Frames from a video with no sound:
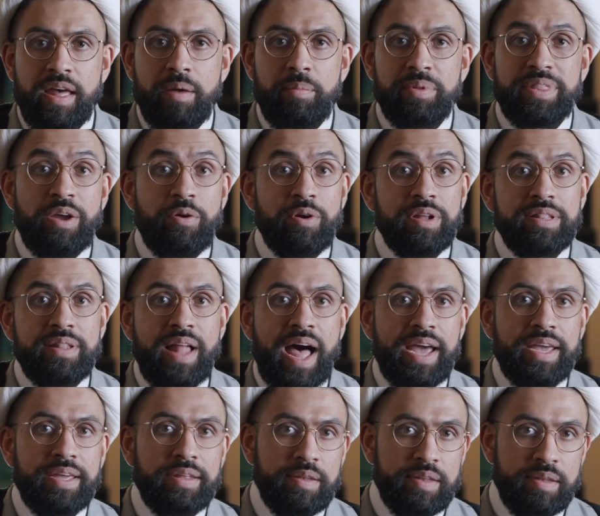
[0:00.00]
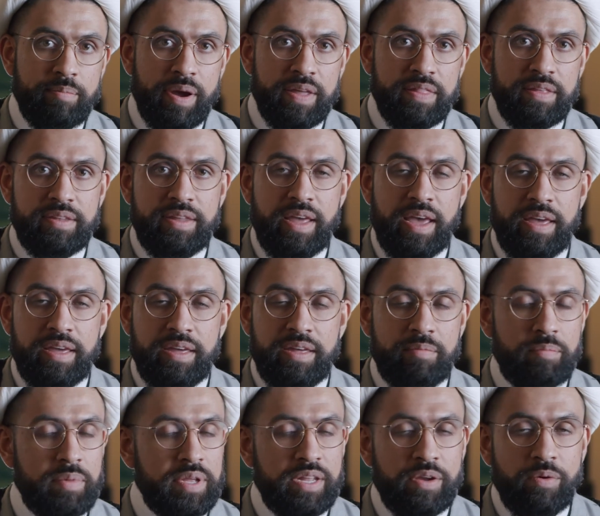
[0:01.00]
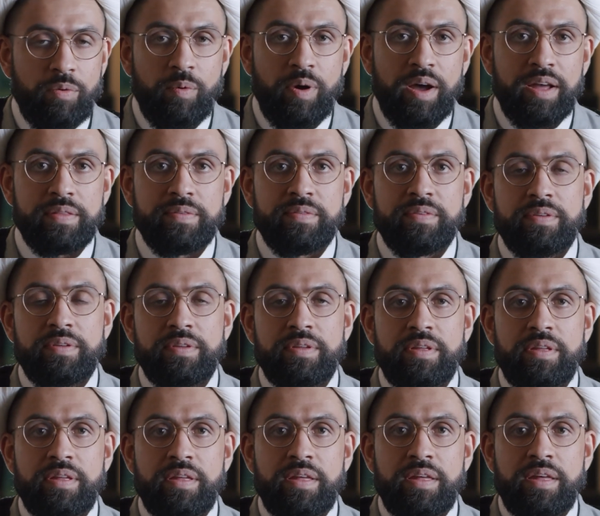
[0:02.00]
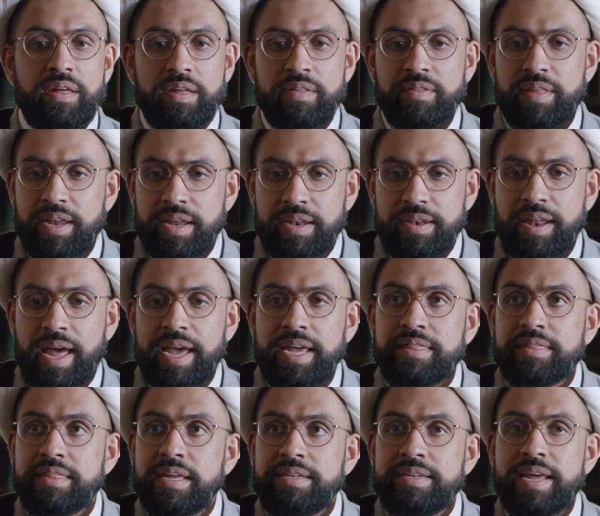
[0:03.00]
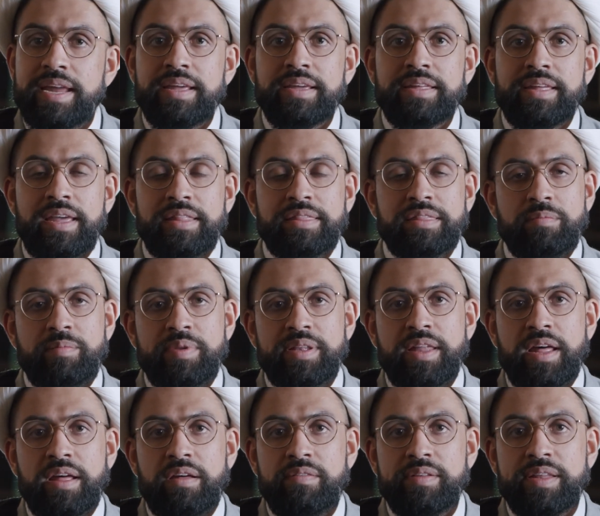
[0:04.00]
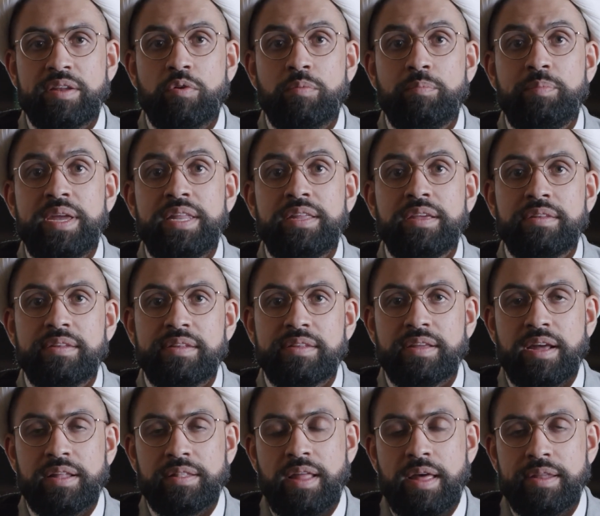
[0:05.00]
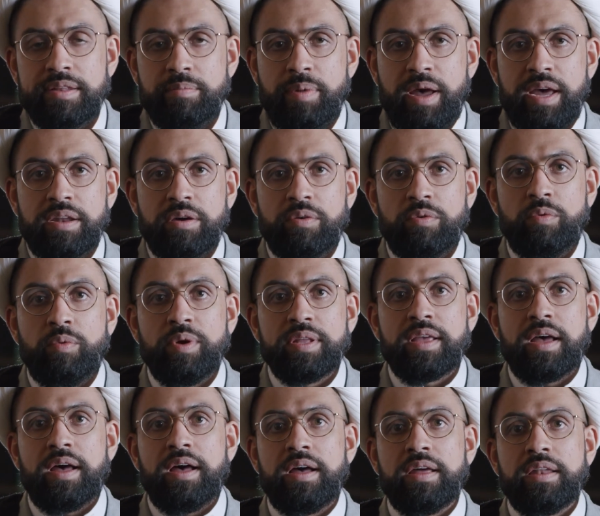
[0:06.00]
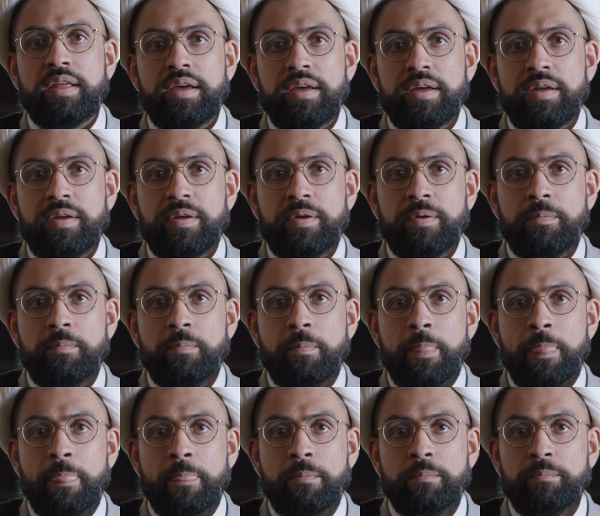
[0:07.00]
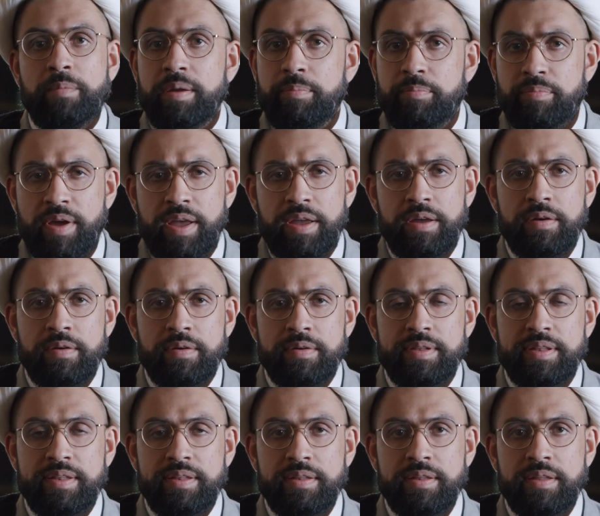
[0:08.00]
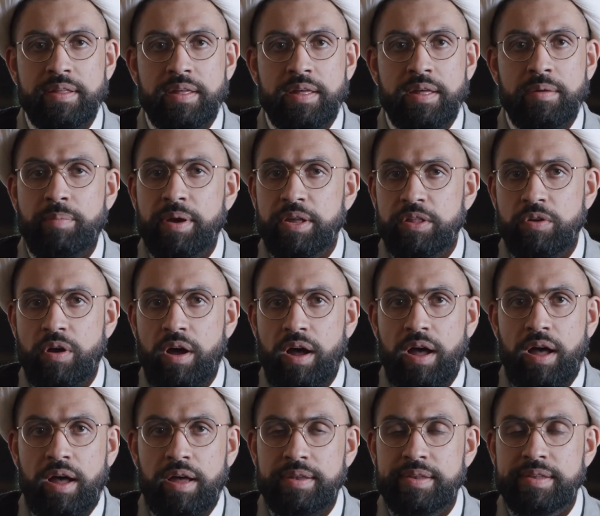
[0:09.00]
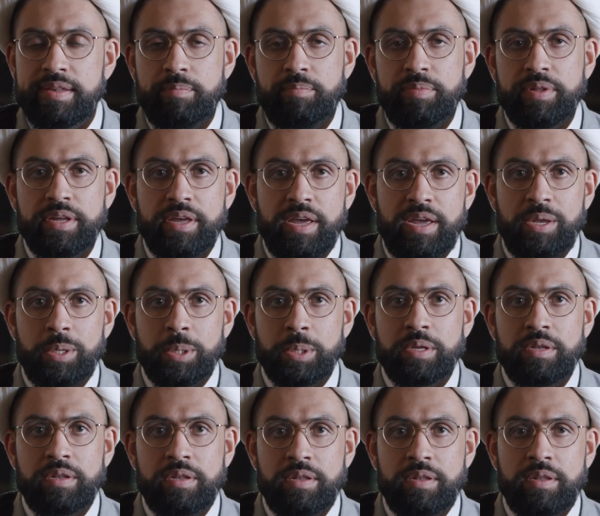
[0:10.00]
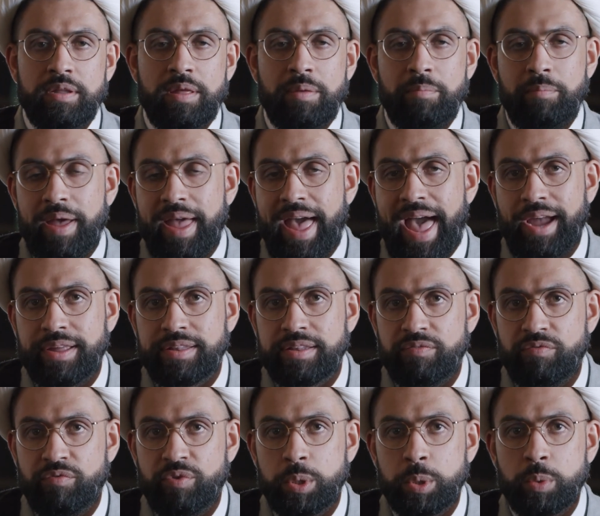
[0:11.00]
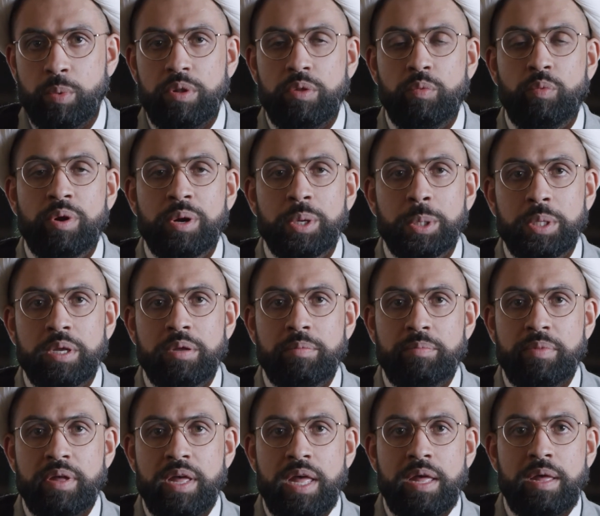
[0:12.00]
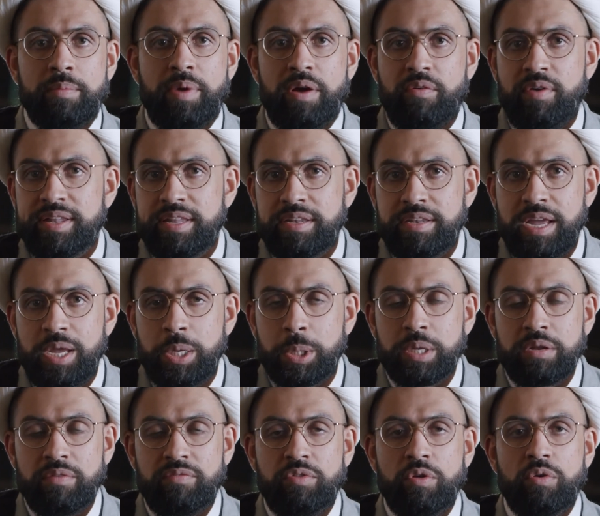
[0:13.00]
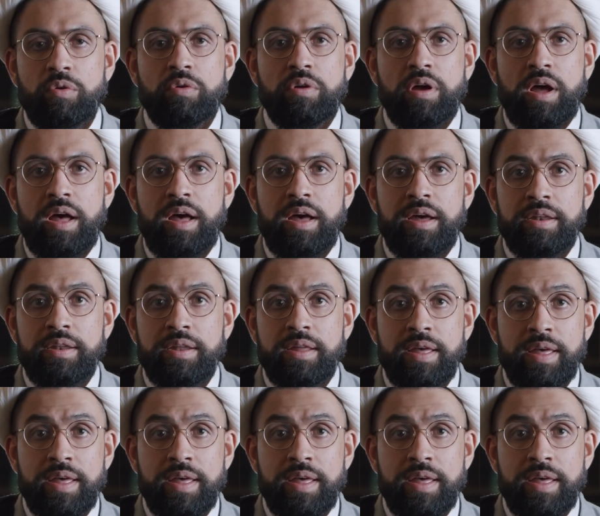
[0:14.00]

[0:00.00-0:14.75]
but they are lions by the day. Meaning what? That at night they dedicate themselves in obedience to Allah subhanahu wa ta'ala. By prayers, by dua and supplication, by acts of ritual worship, by recitation of the Qur'an,